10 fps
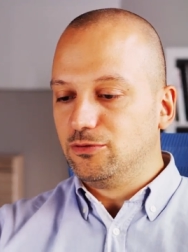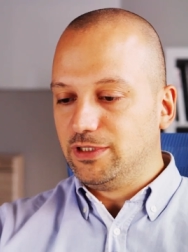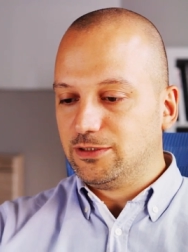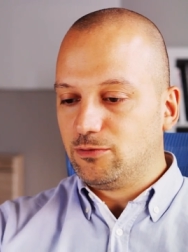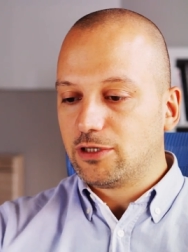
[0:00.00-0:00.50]

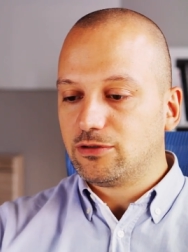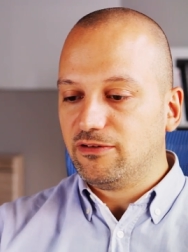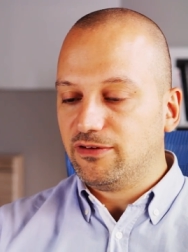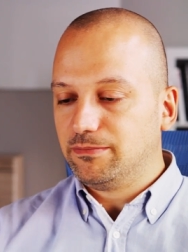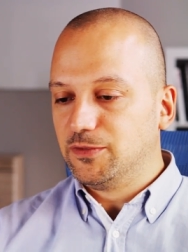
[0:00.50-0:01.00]
do is to
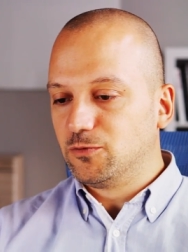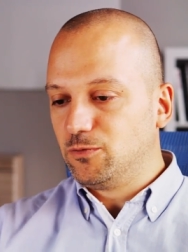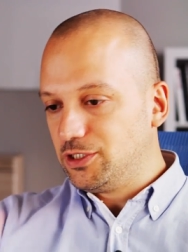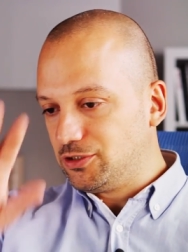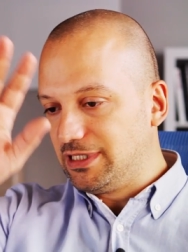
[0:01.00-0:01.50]
actually flip the
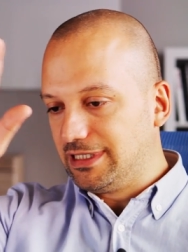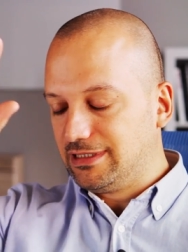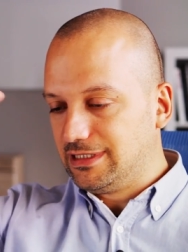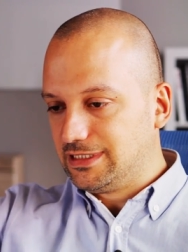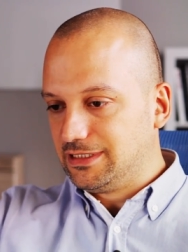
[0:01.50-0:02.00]
switch
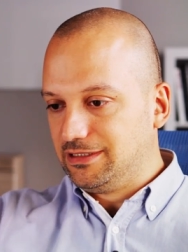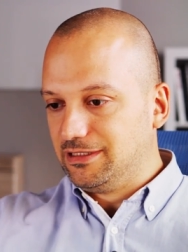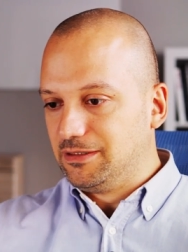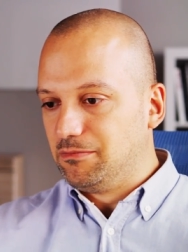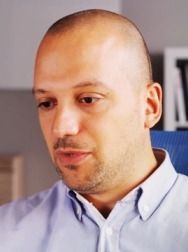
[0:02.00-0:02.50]
that it's
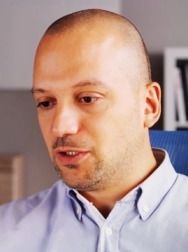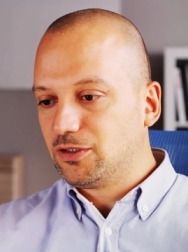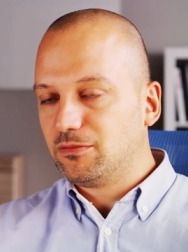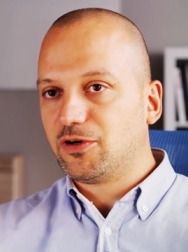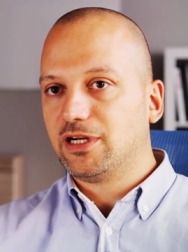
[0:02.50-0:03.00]
in the bottom